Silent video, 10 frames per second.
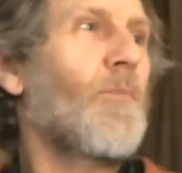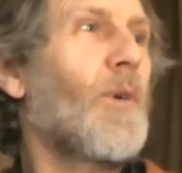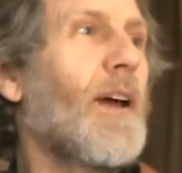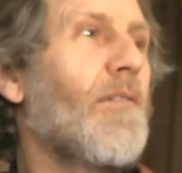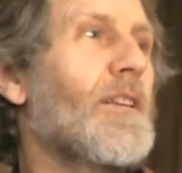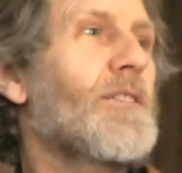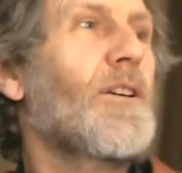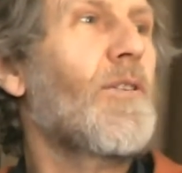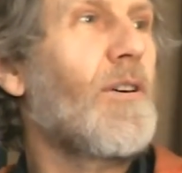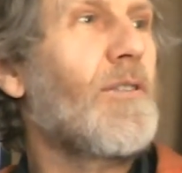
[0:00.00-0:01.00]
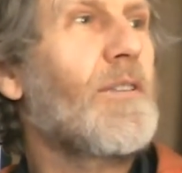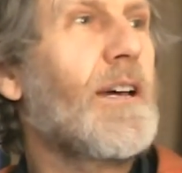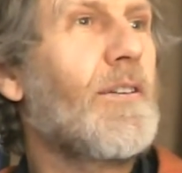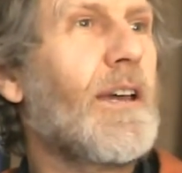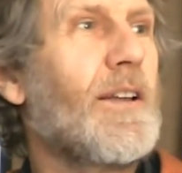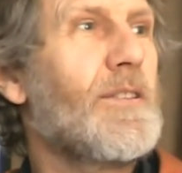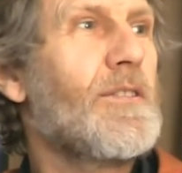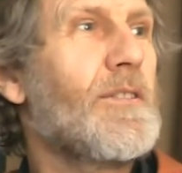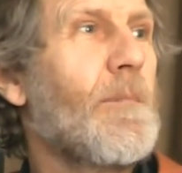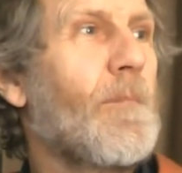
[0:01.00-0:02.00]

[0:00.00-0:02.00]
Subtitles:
Wear it so long thou canst.